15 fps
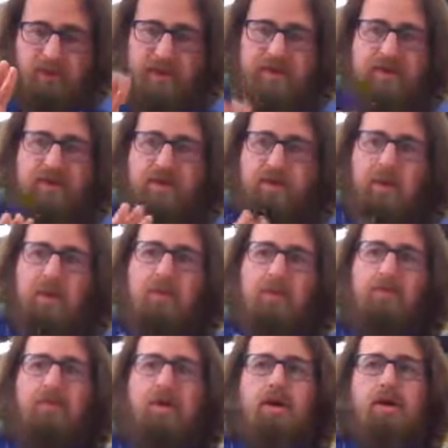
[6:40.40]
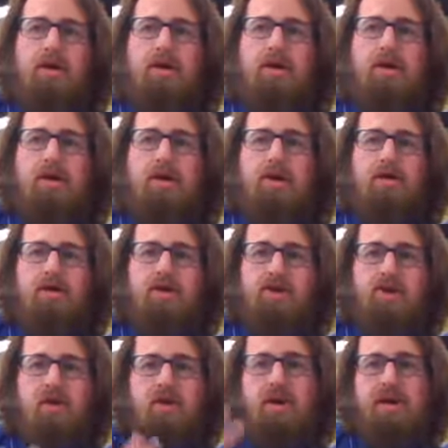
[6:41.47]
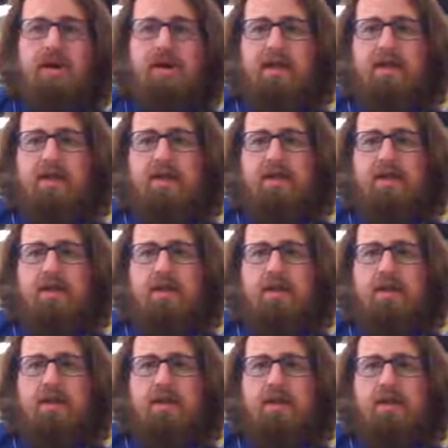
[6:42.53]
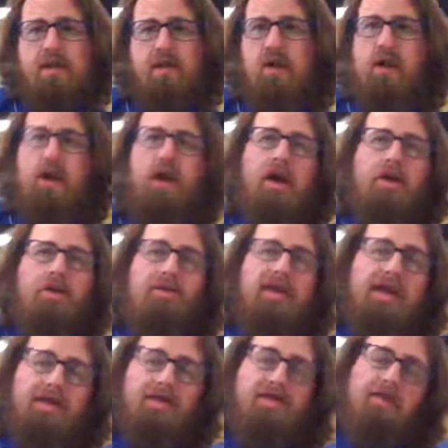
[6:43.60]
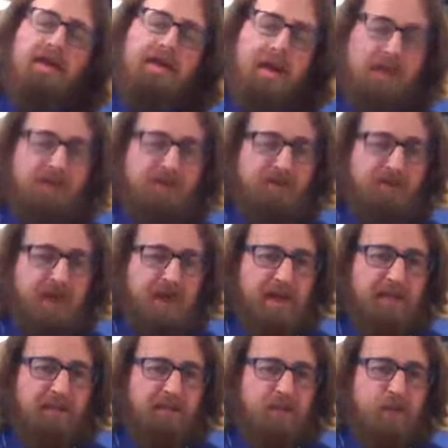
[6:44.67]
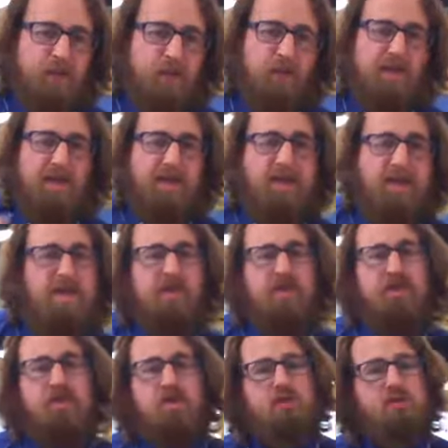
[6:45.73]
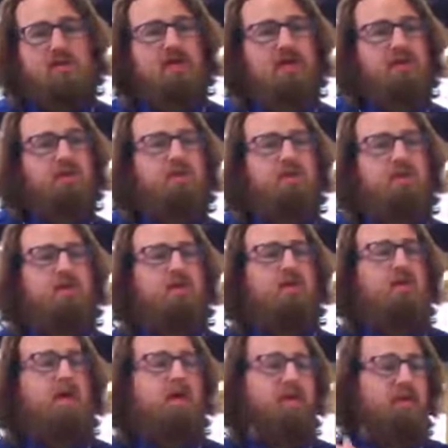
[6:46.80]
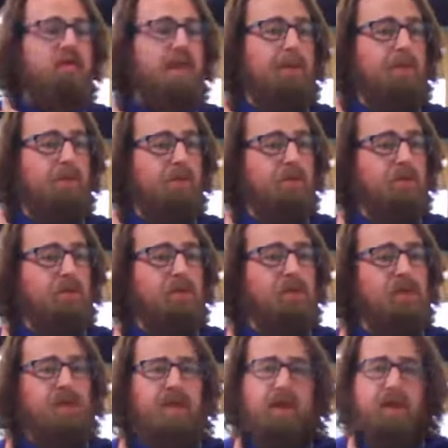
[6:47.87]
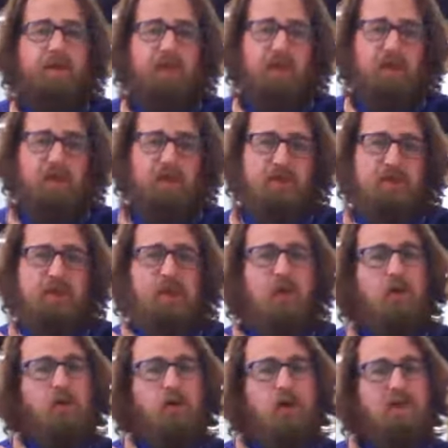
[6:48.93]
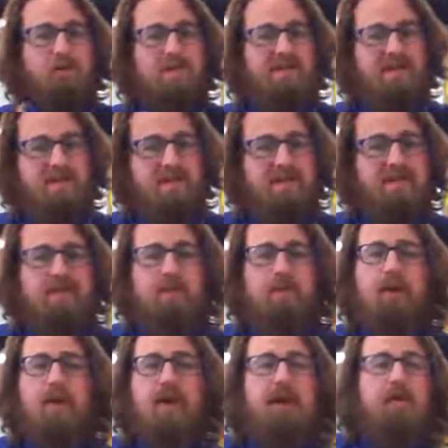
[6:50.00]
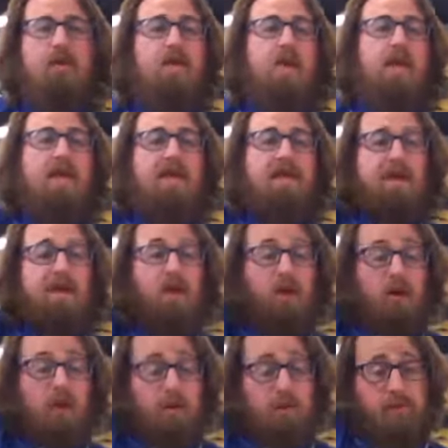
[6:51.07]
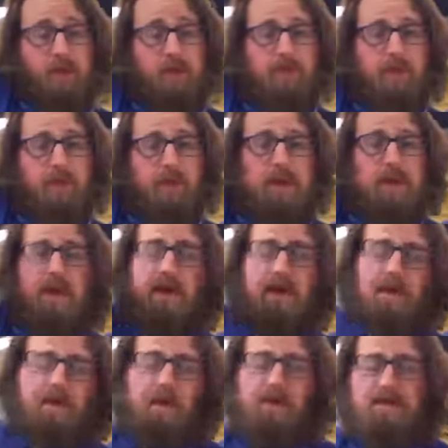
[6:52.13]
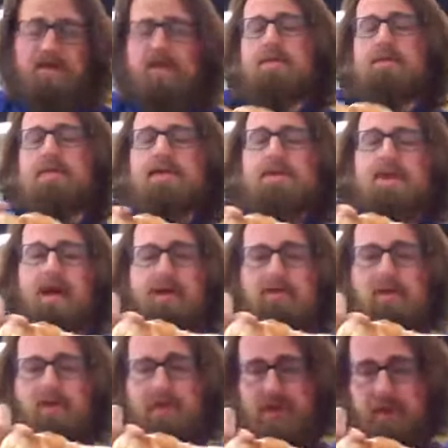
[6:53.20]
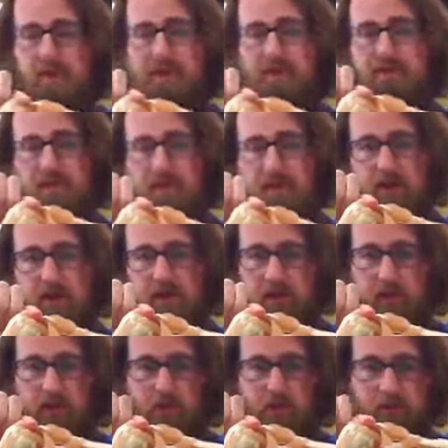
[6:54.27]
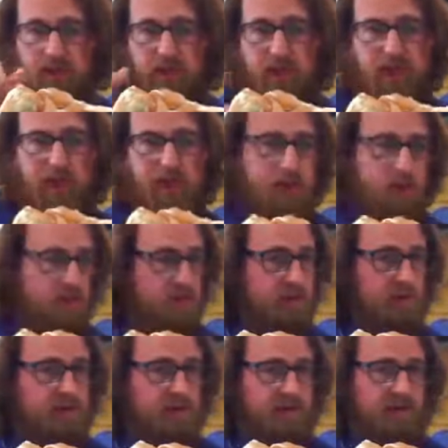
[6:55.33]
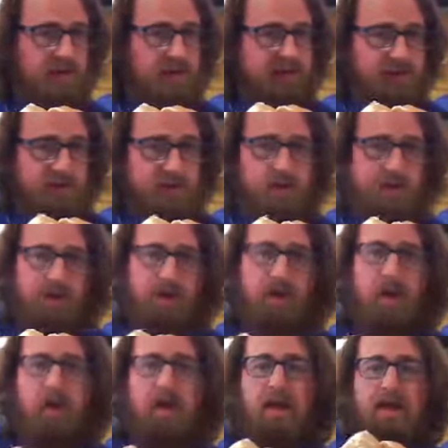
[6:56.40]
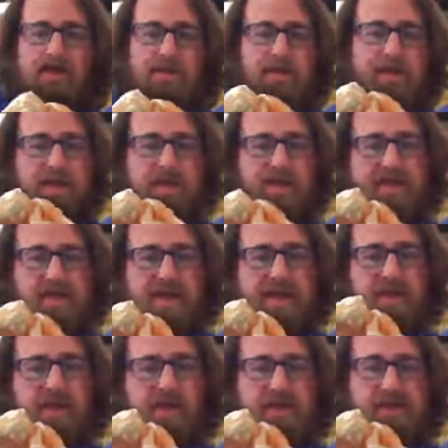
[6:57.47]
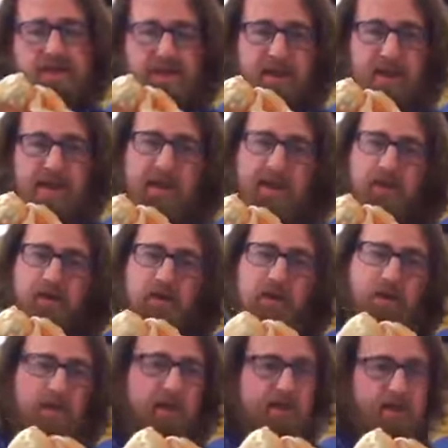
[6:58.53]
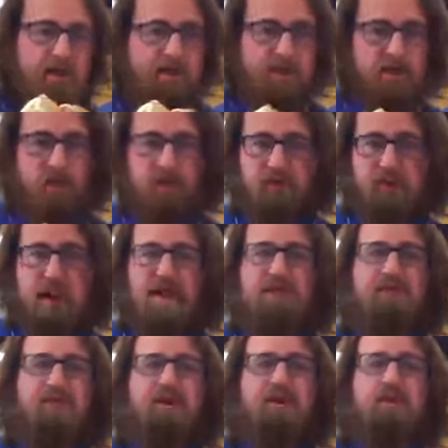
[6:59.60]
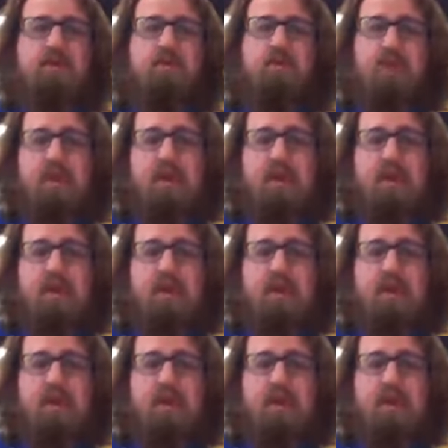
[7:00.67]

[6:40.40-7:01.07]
that's another part of the shoulder that can, that because of that, we can get issues that on the top of the shoulder, we're getting a pressure or a resistance and we can't quite get our arm up. And a lot of times it's not even because of the glenohumeral joint, the joint we normally think of as the shoulder, it's because this scapula is stuck. Either a muscle is overactivated and